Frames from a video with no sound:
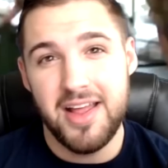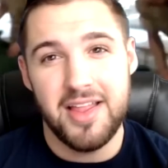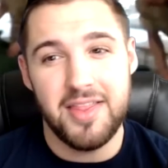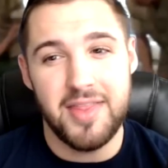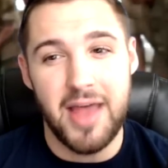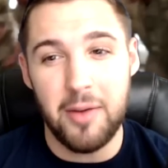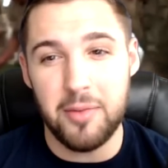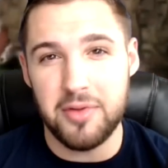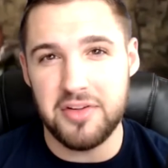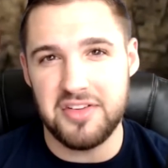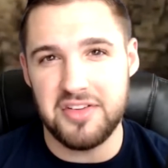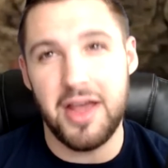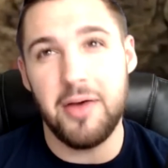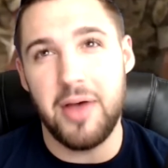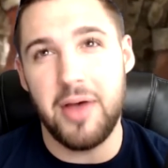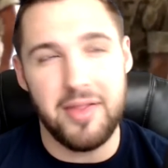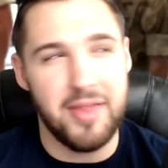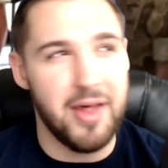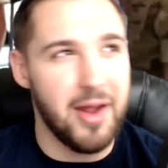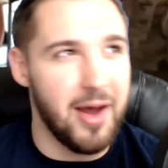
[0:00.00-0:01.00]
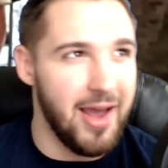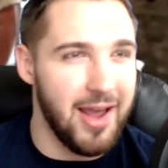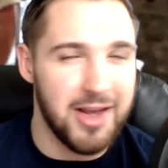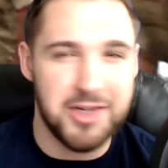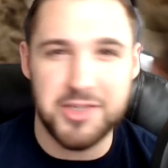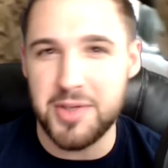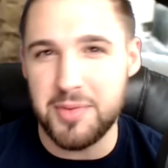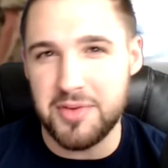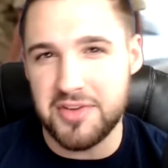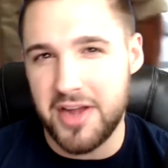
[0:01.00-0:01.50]
that
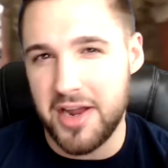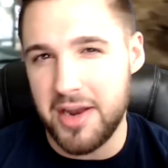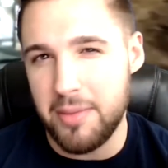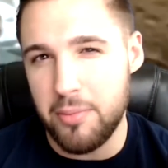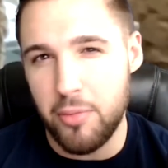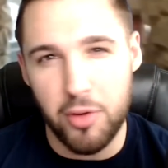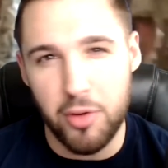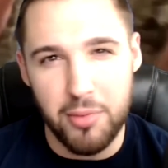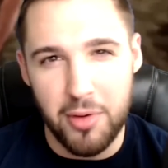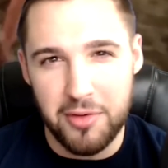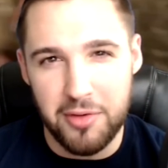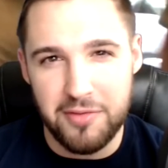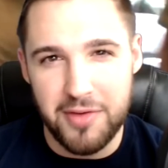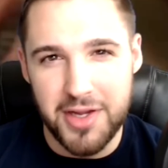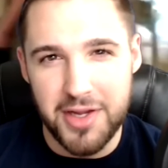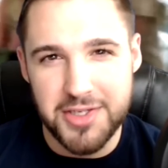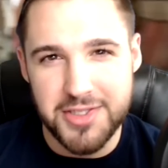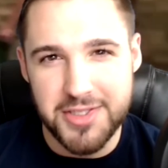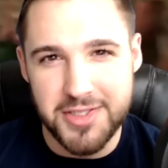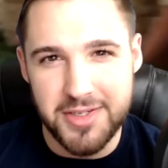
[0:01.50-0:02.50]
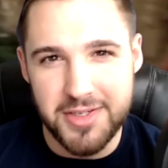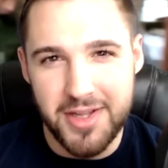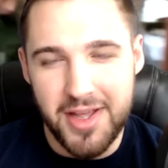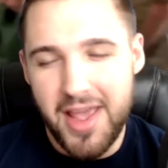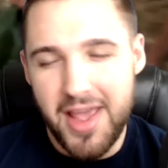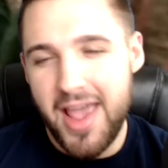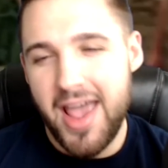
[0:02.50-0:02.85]
actually was kind of more motivation.